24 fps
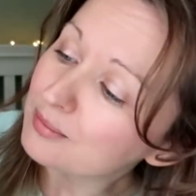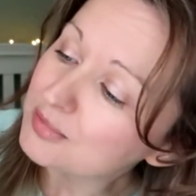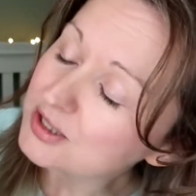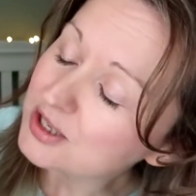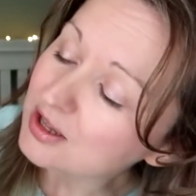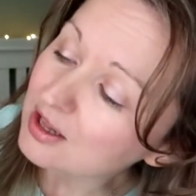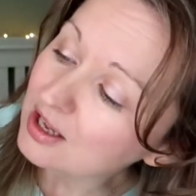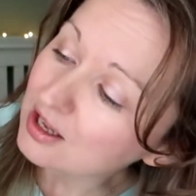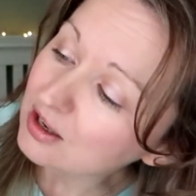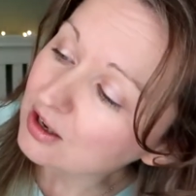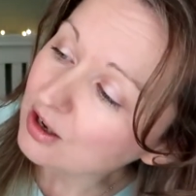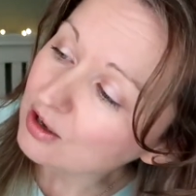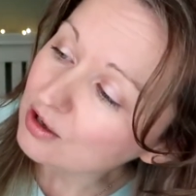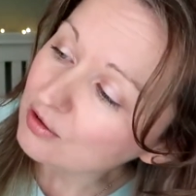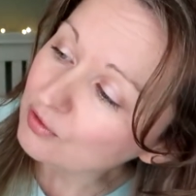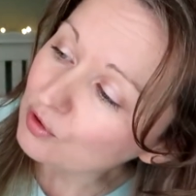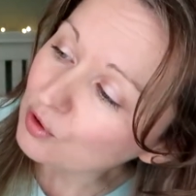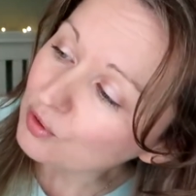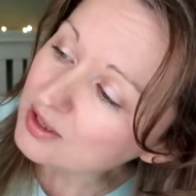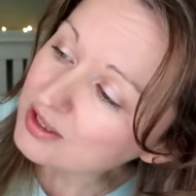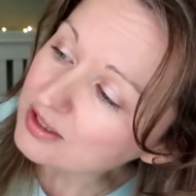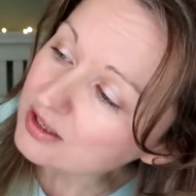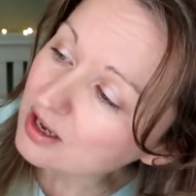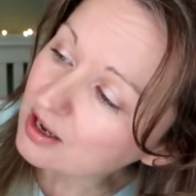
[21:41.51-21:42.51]
So there you go. You've
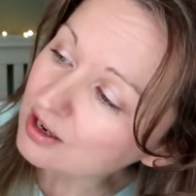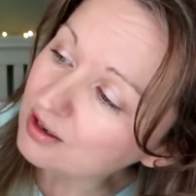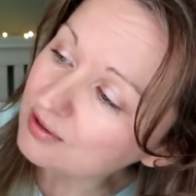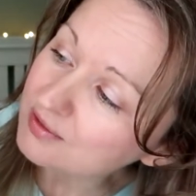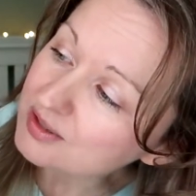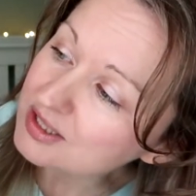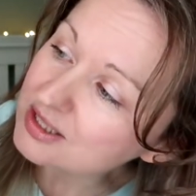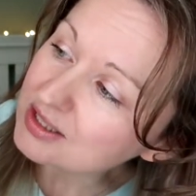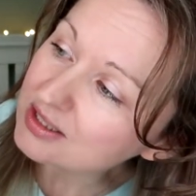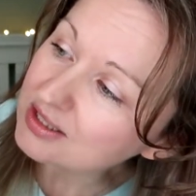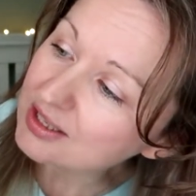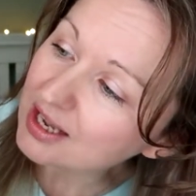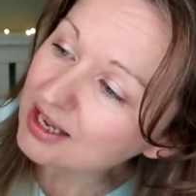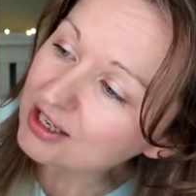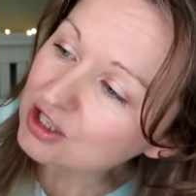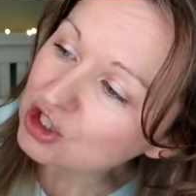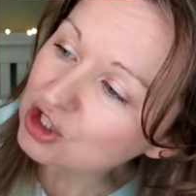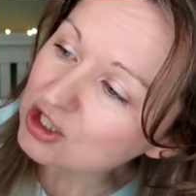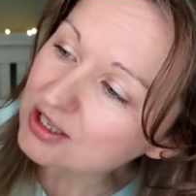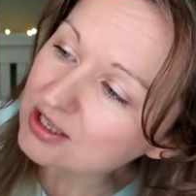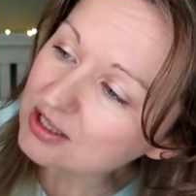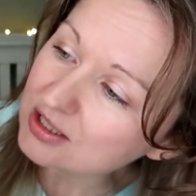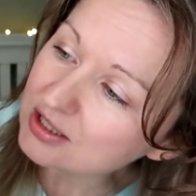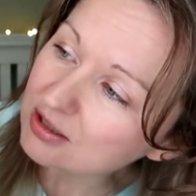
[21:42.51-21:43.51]
got all these kind of
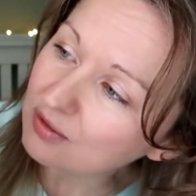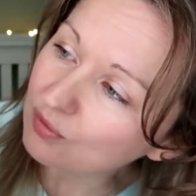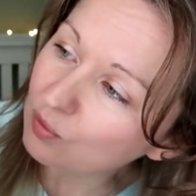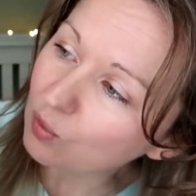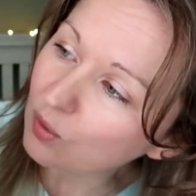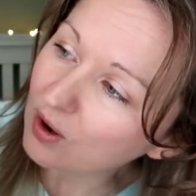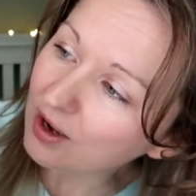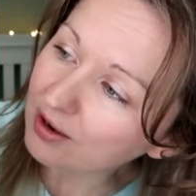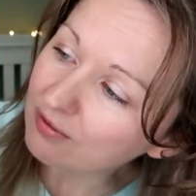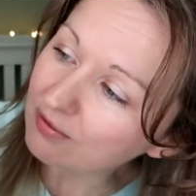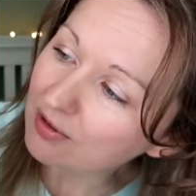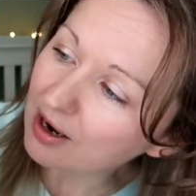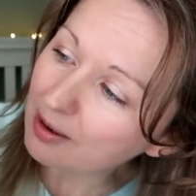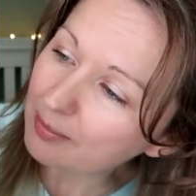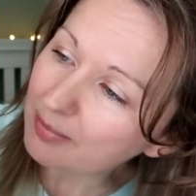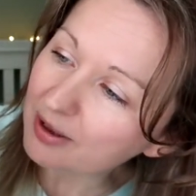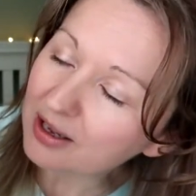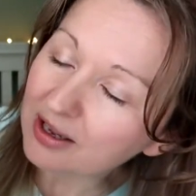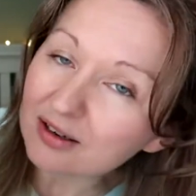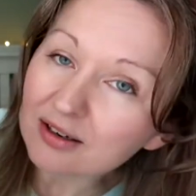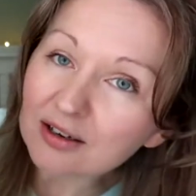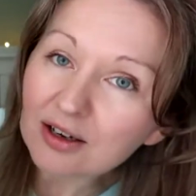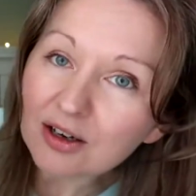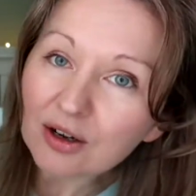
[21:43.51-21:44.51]
sketches of White
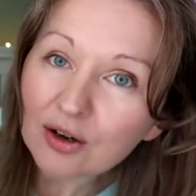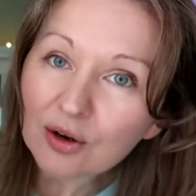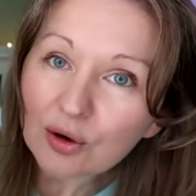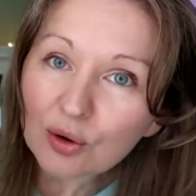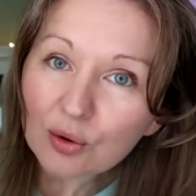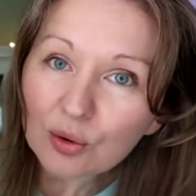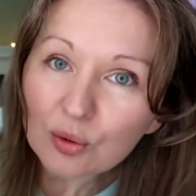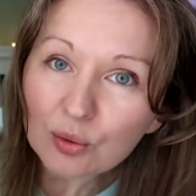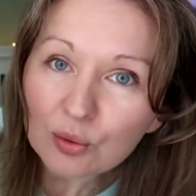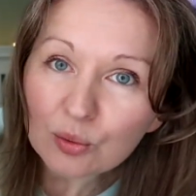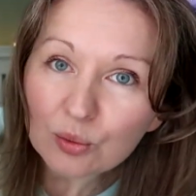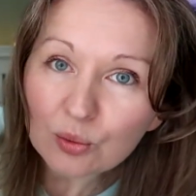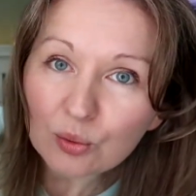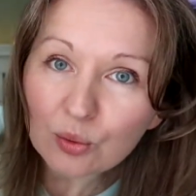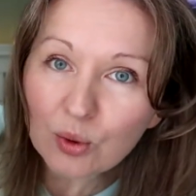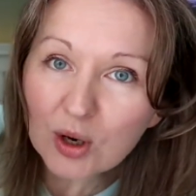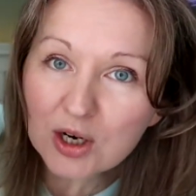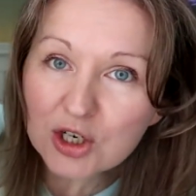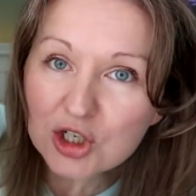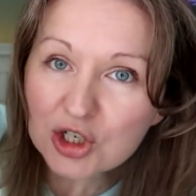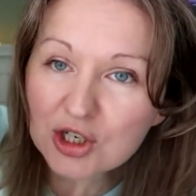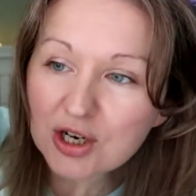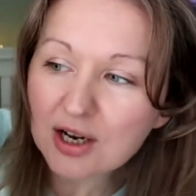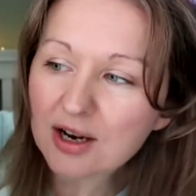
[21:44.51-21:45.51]
Rabbit
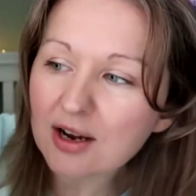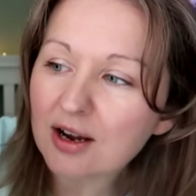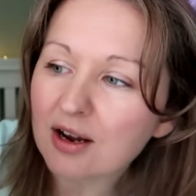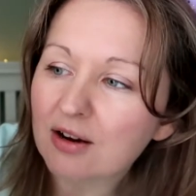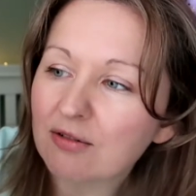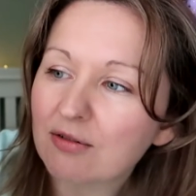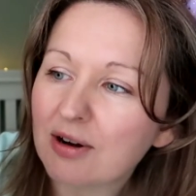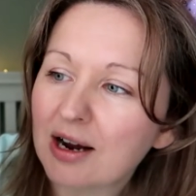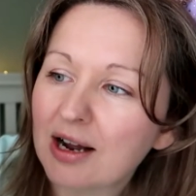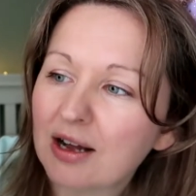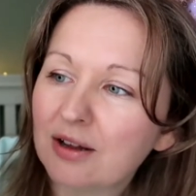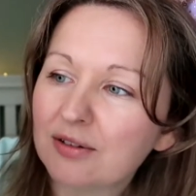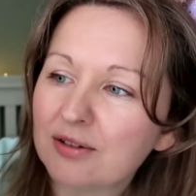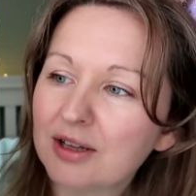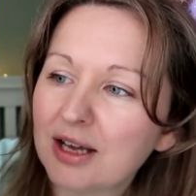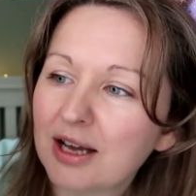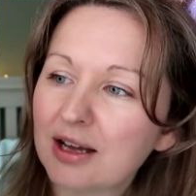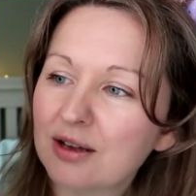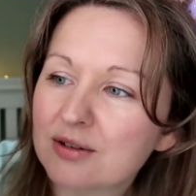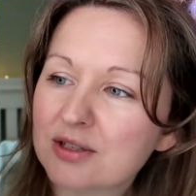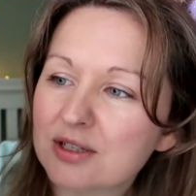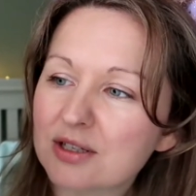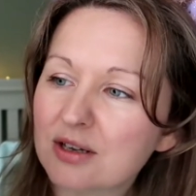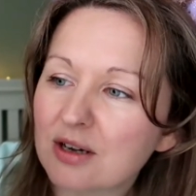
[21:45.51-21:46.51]
rushing around the
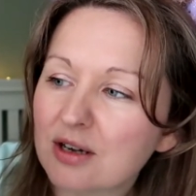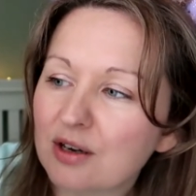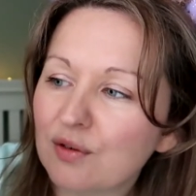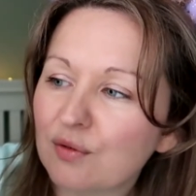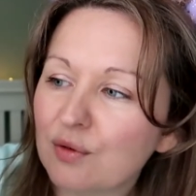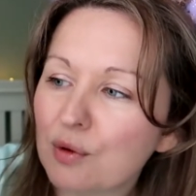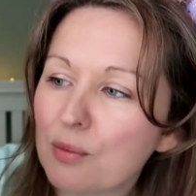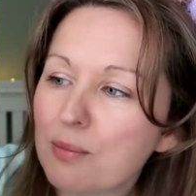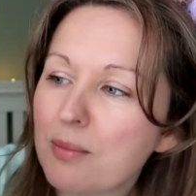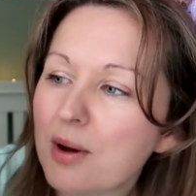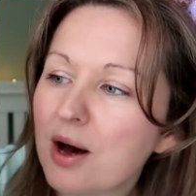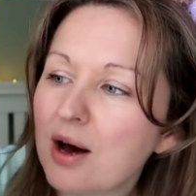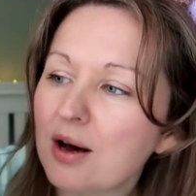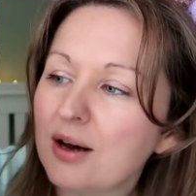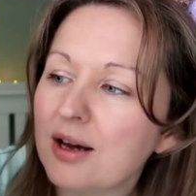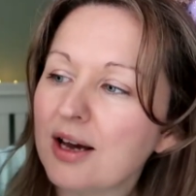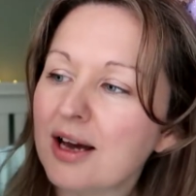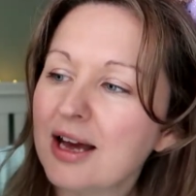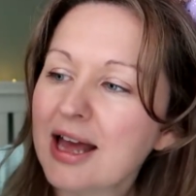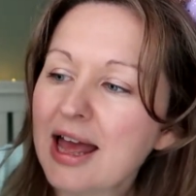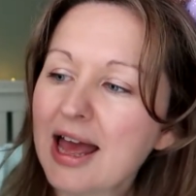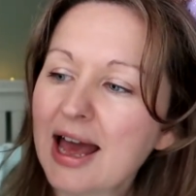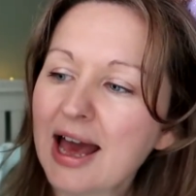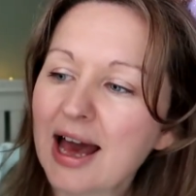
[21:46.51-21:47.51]
outside of your mug,
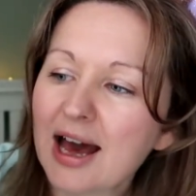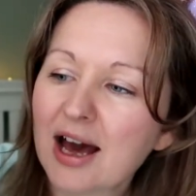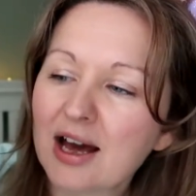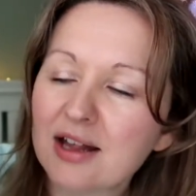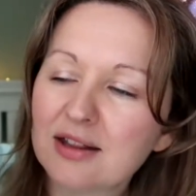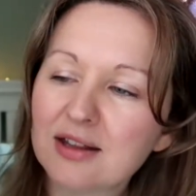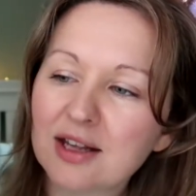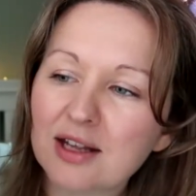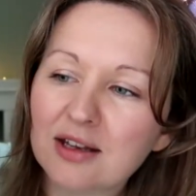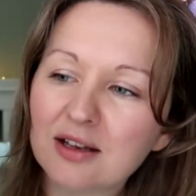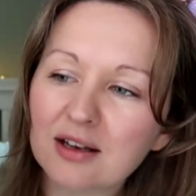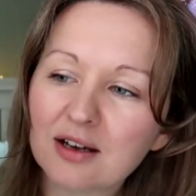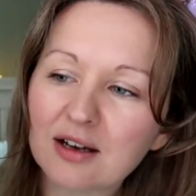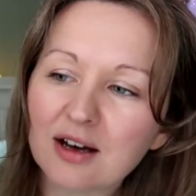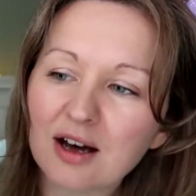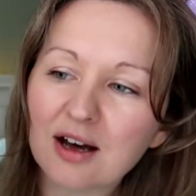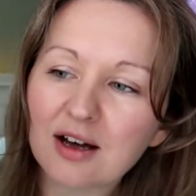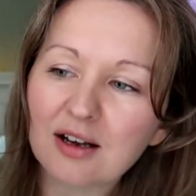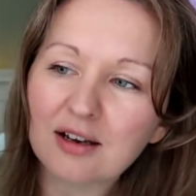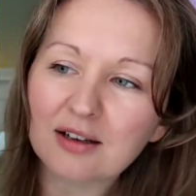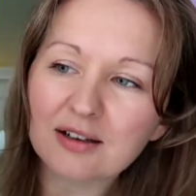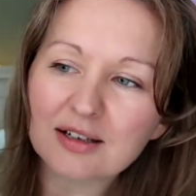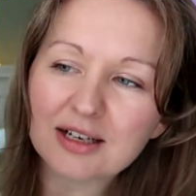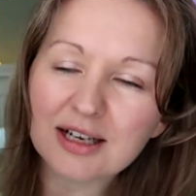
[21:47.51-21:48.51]
and then the
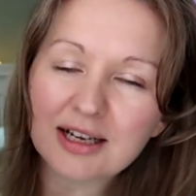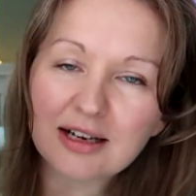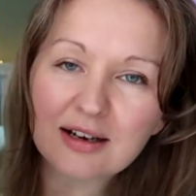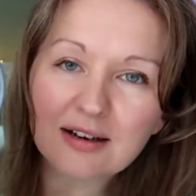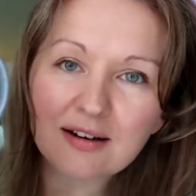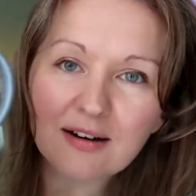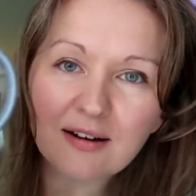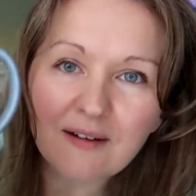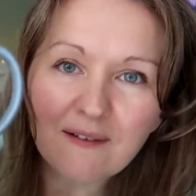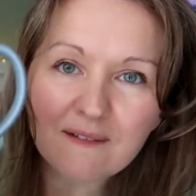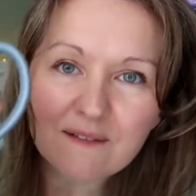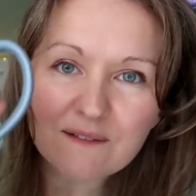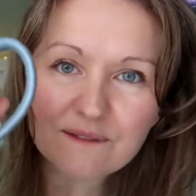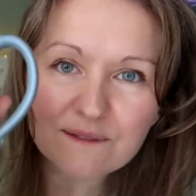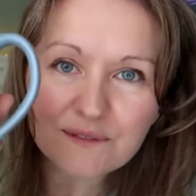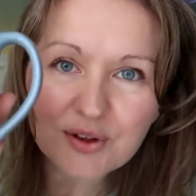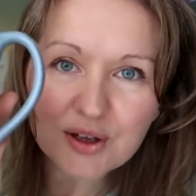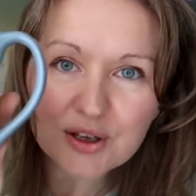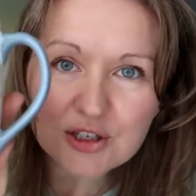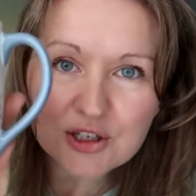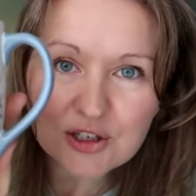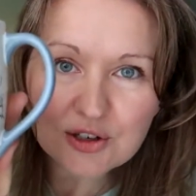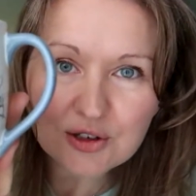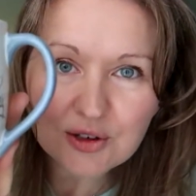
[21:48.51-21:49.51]
coloured in
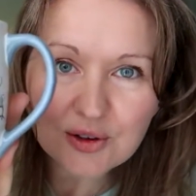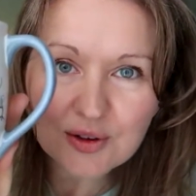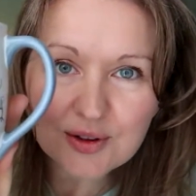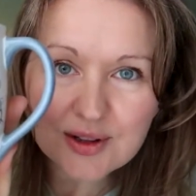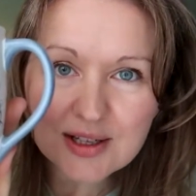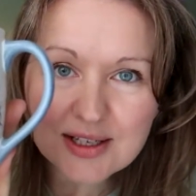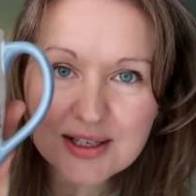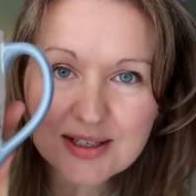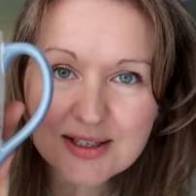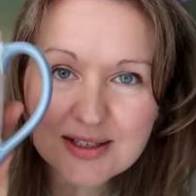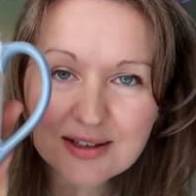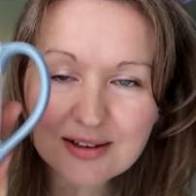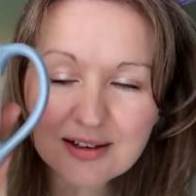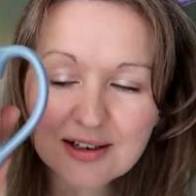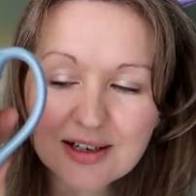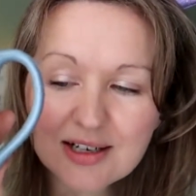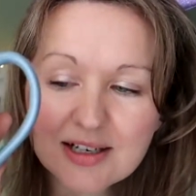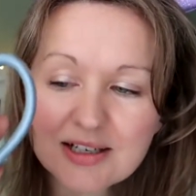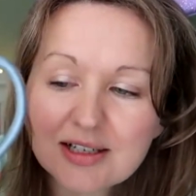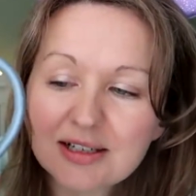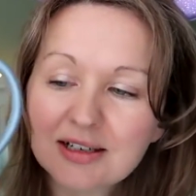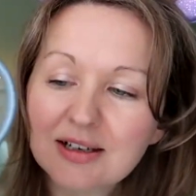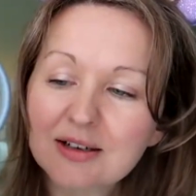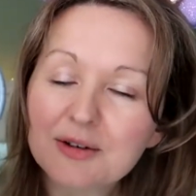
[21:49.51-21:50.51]
version on this
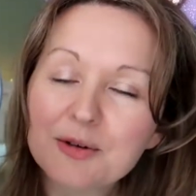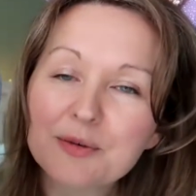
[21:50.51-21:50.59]
side,